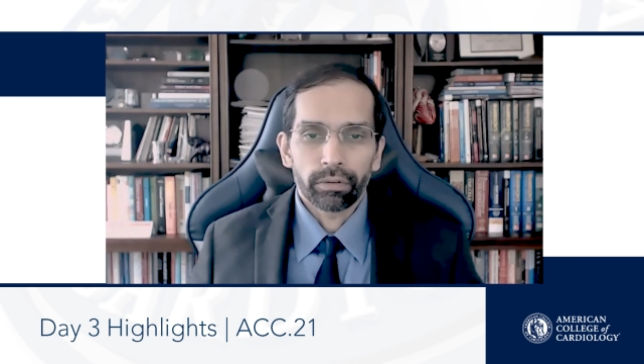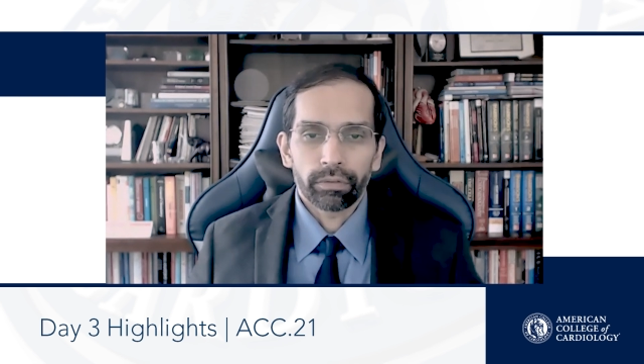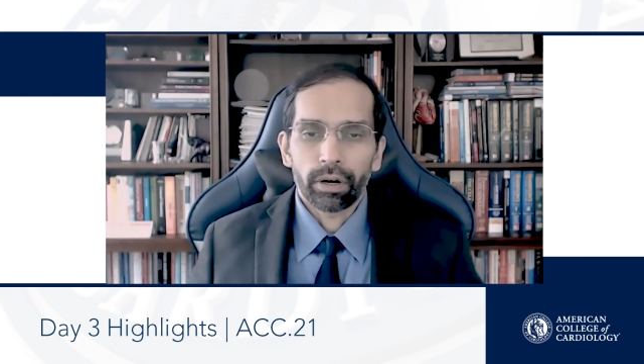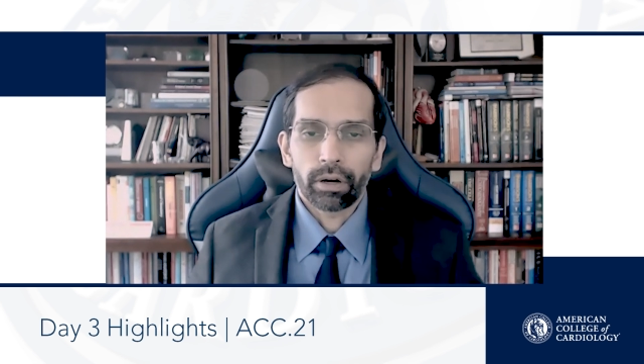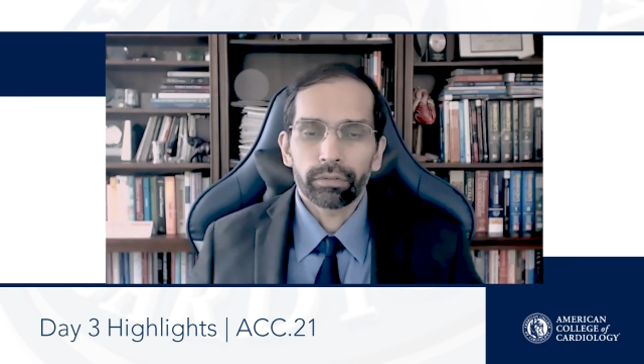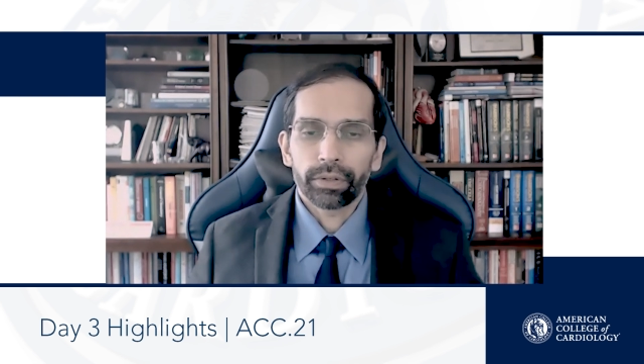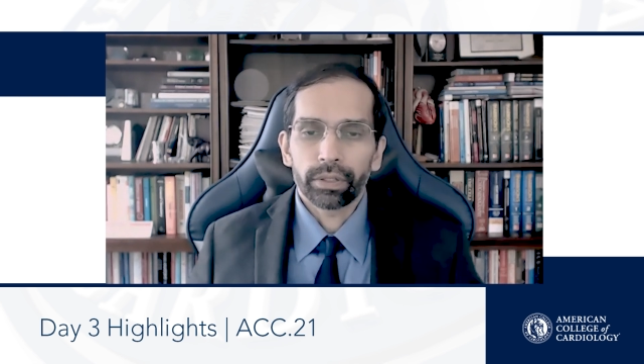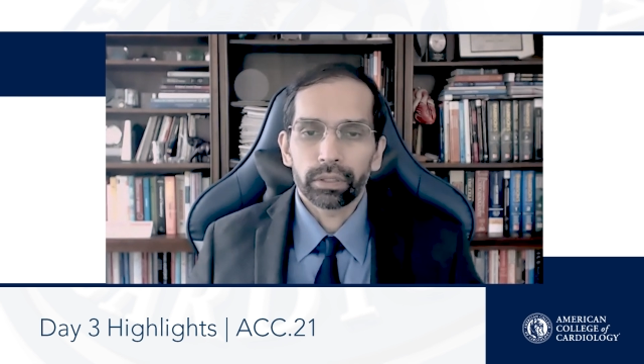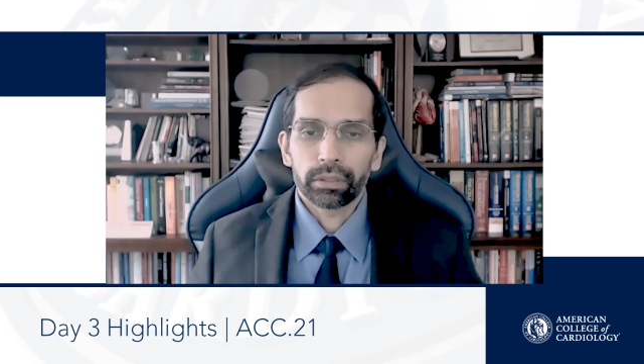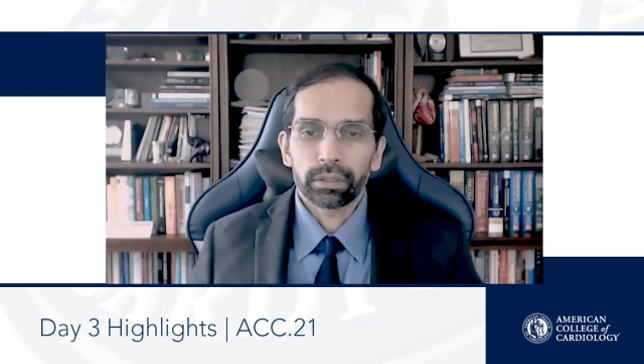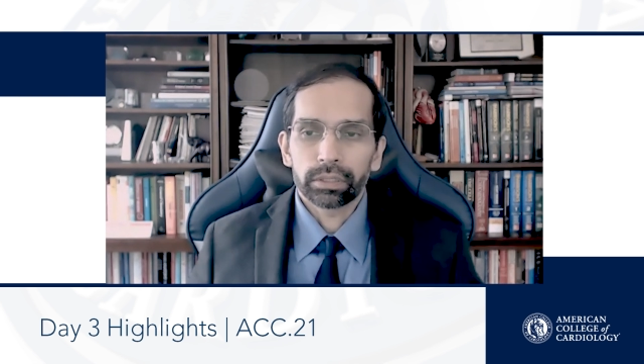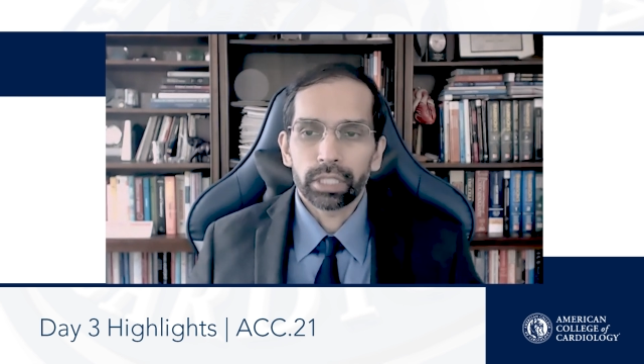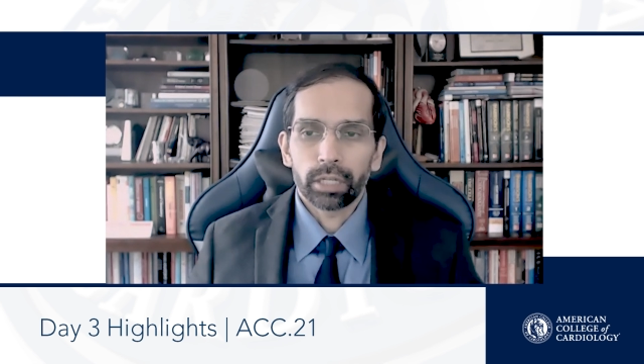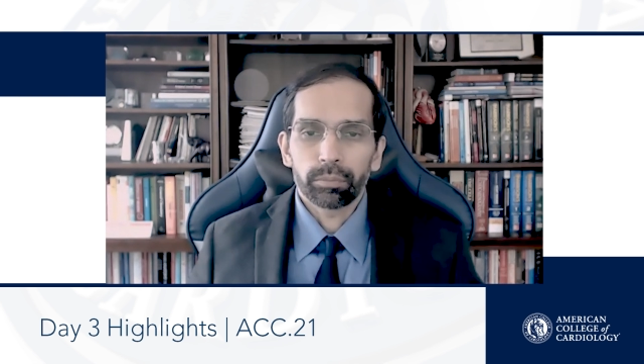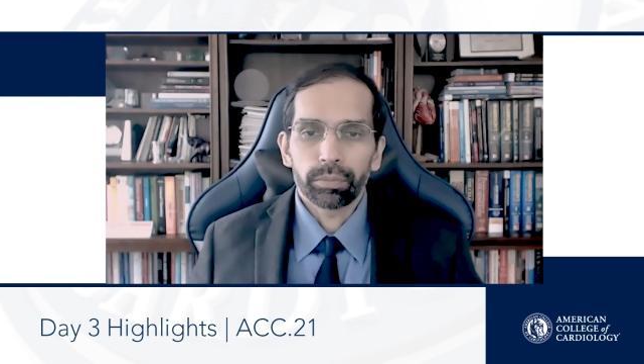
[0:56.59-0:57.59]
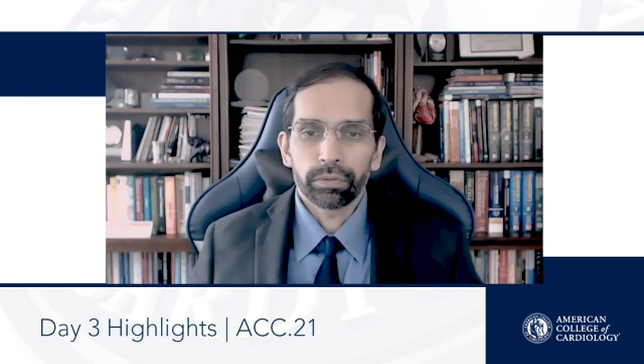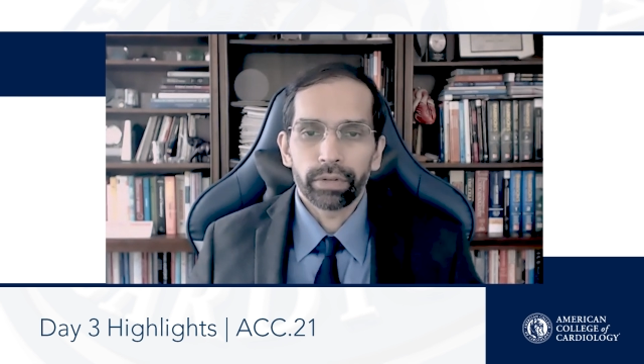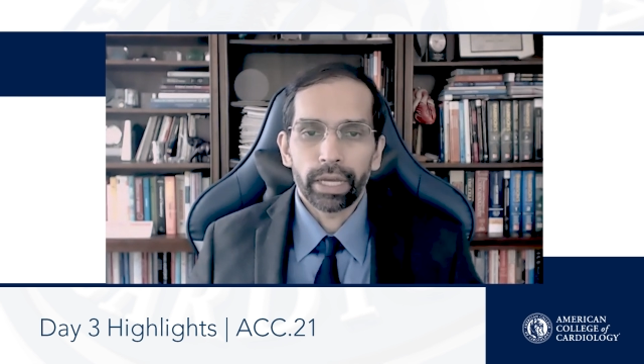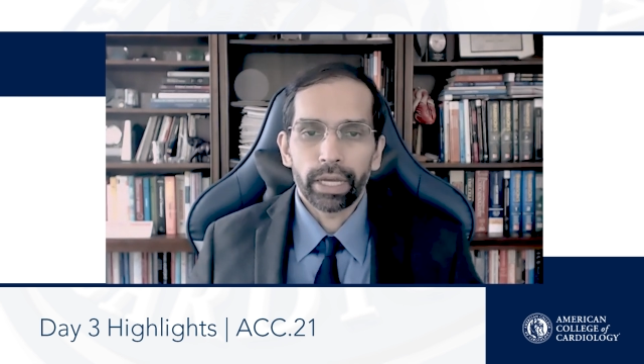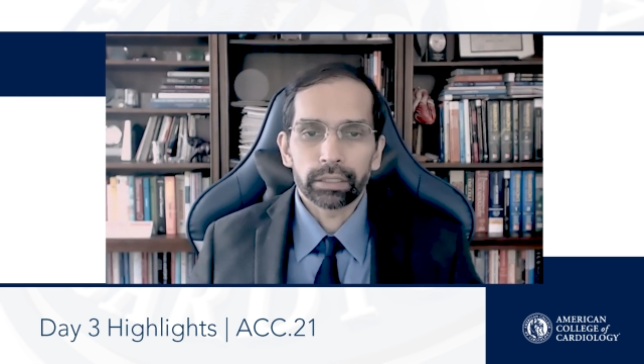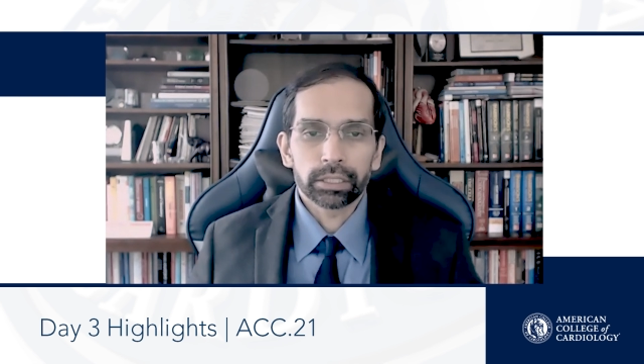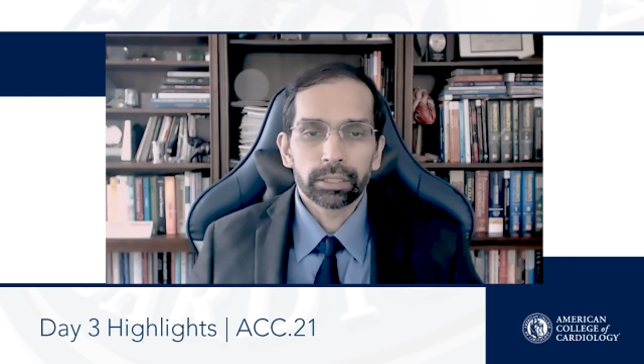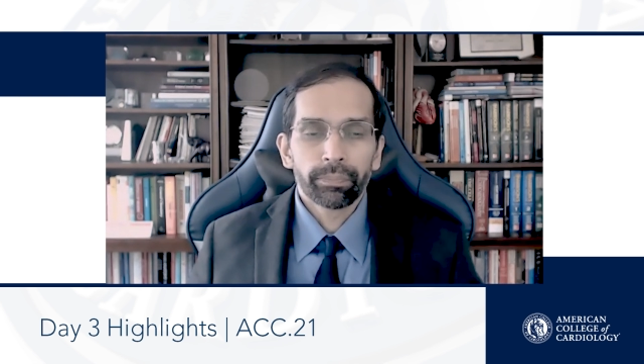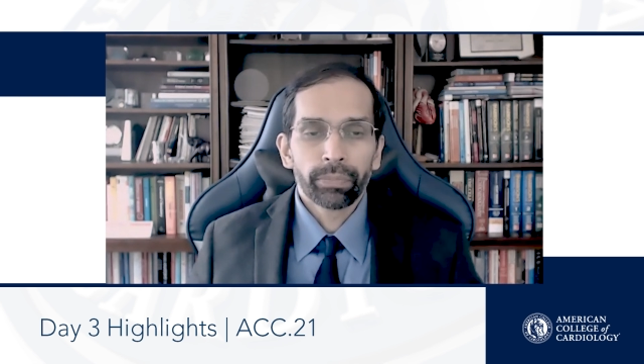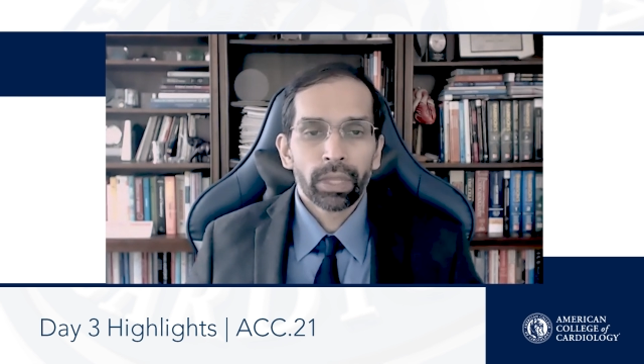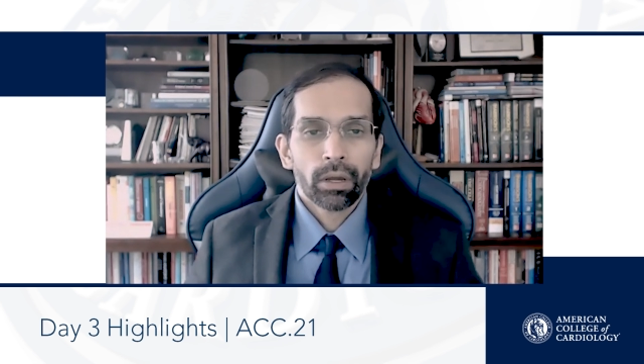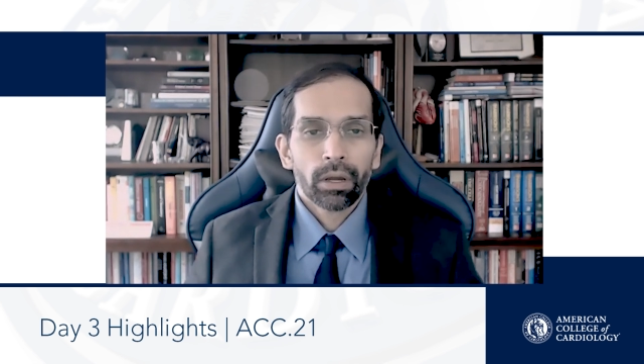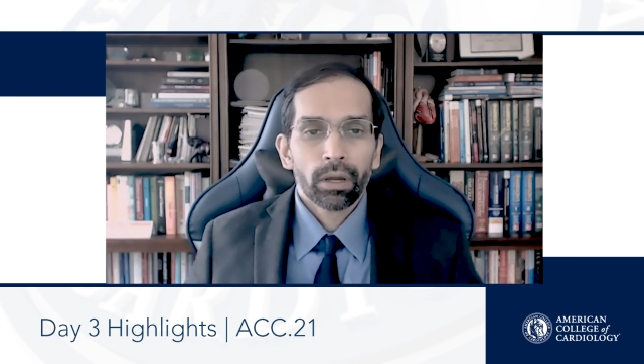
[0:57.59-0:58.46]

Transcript: of heart failure type events.